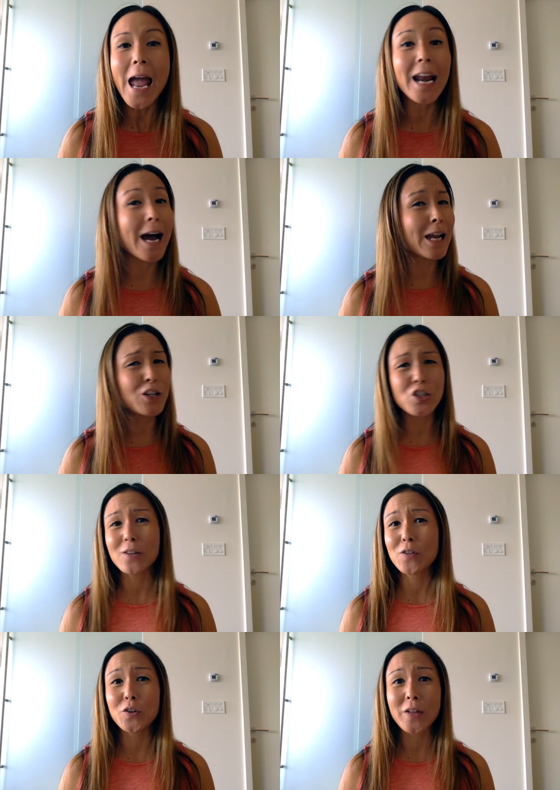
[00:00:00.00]
And high
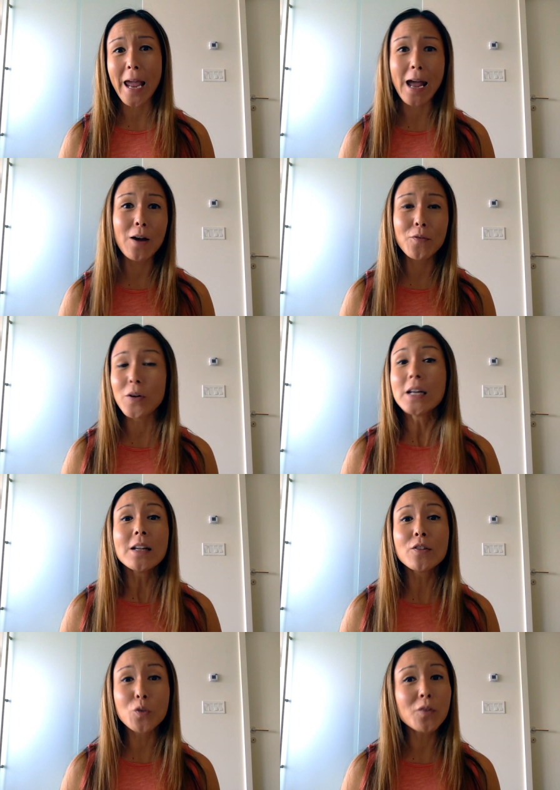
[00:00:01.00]
achievers have
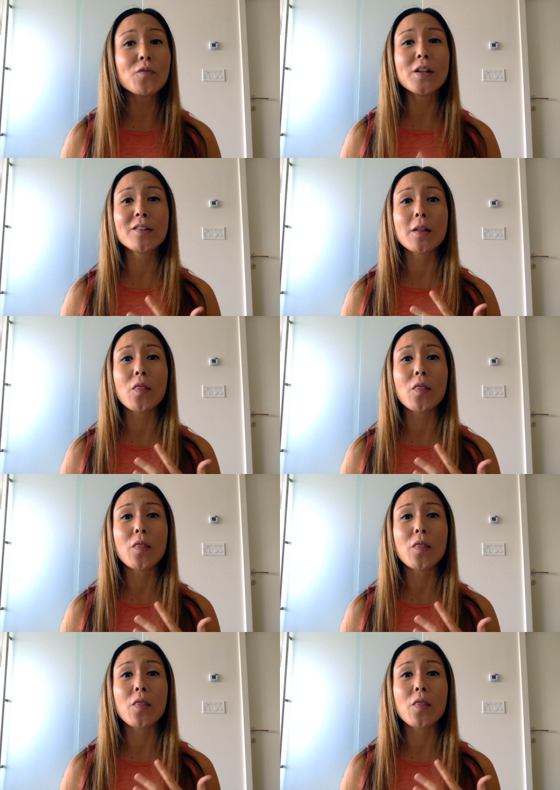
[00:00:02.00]
sort of this